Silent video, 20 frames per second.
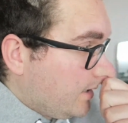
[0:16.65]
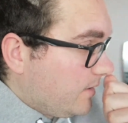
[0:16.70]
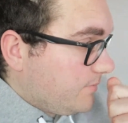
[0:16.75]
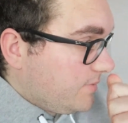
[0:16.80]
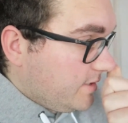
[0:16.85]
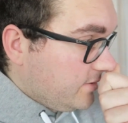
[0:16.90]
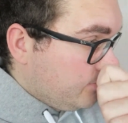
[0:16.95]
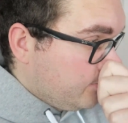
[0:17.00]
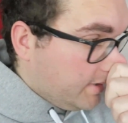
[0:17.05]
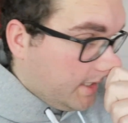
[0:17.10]

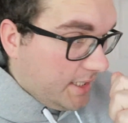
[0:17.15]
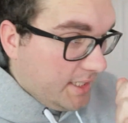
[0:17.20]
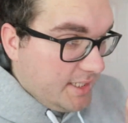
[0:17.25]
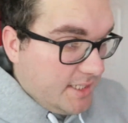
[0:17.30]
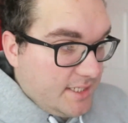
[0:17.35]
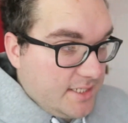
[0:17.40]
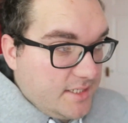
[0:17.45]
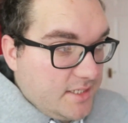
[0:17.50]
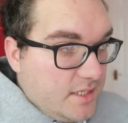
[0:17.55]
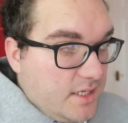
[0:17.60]
Been
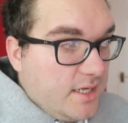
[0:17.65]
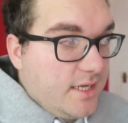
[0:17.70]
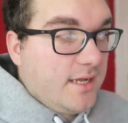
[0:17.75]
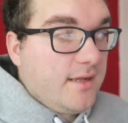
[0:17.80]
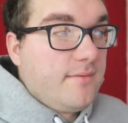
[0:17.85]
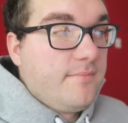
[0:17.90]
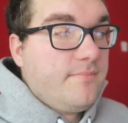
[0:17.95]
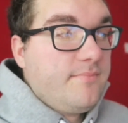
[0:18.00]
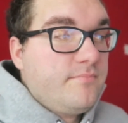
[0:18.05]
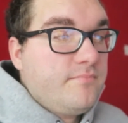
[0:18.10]
playing
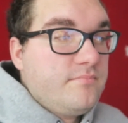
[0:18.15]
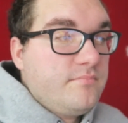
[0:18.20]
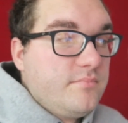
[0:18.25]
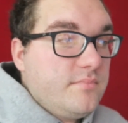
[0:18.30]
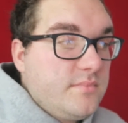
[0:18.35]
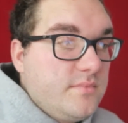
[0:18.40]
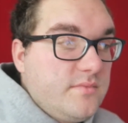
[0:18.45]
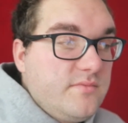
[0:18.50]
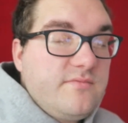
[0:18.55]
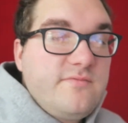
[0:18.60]

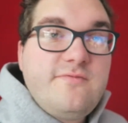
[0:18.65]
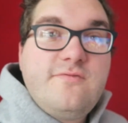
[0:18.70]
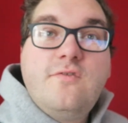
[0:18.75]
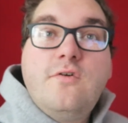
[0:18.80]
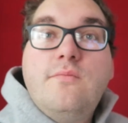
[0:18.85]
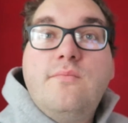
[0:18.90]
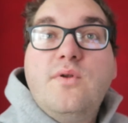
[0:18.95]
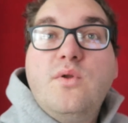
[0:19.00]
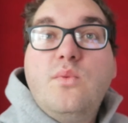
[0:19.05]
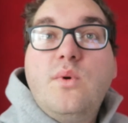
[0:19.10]

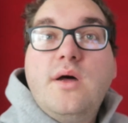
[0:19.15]
Formula